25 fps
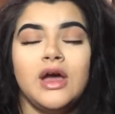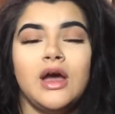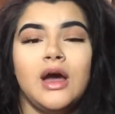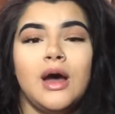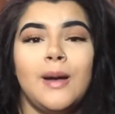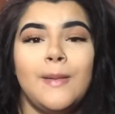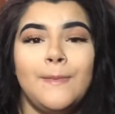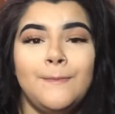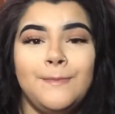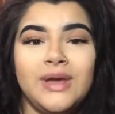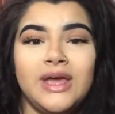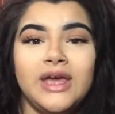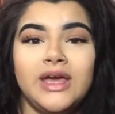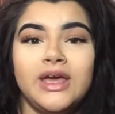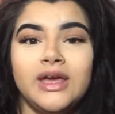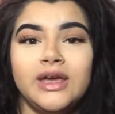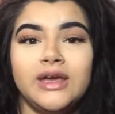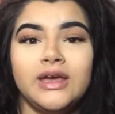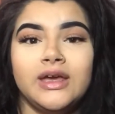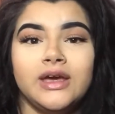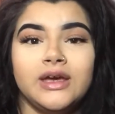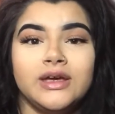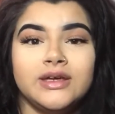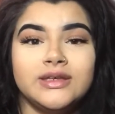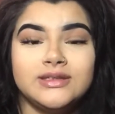A
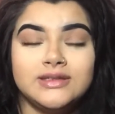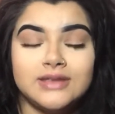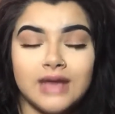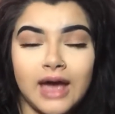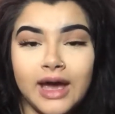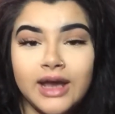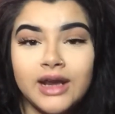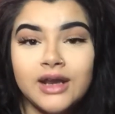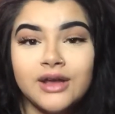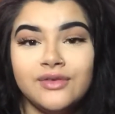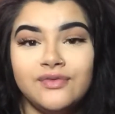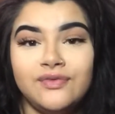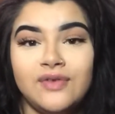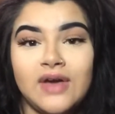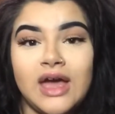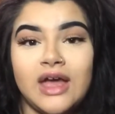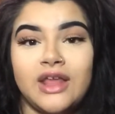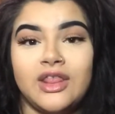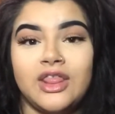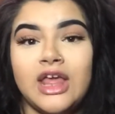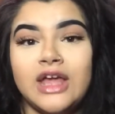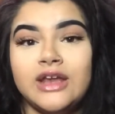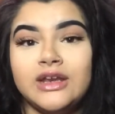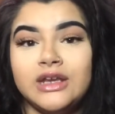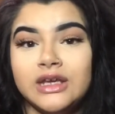big side
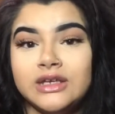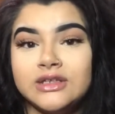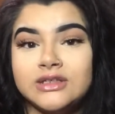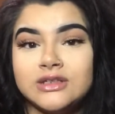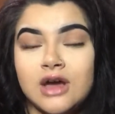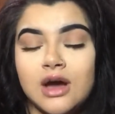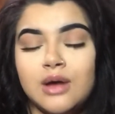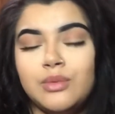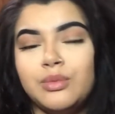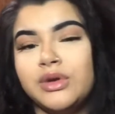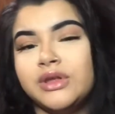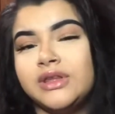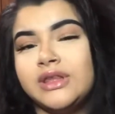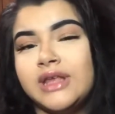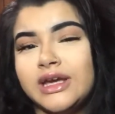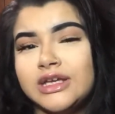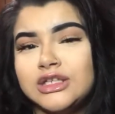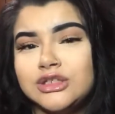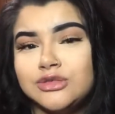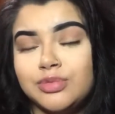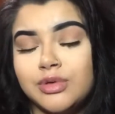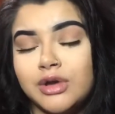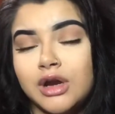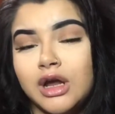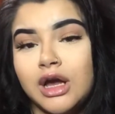effect that does come with
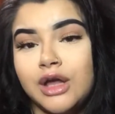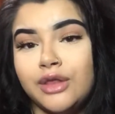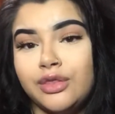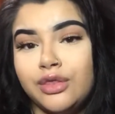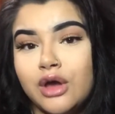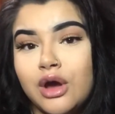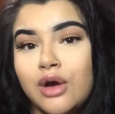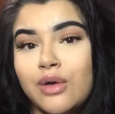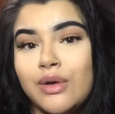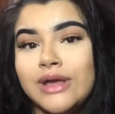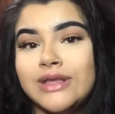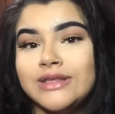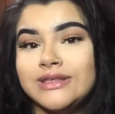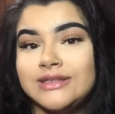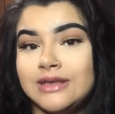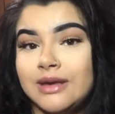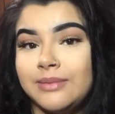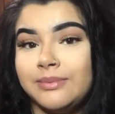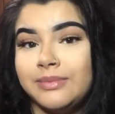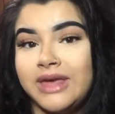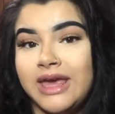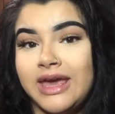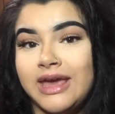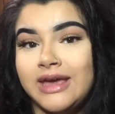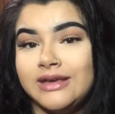Nexplanon, though, in
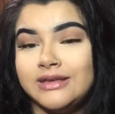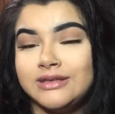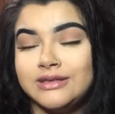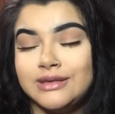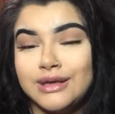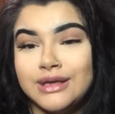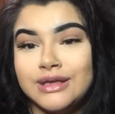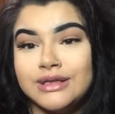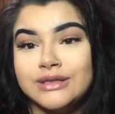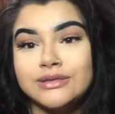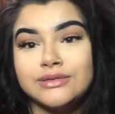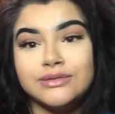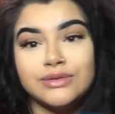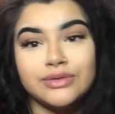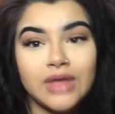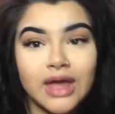some cases,